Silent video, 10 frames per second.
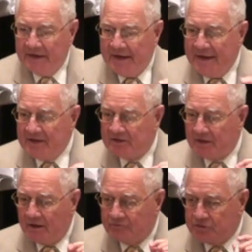the
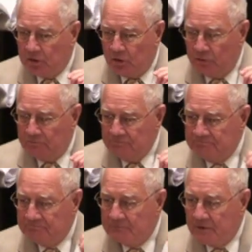8th of
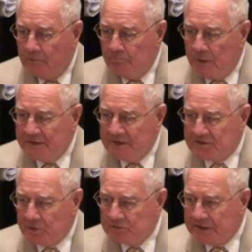June, Monday,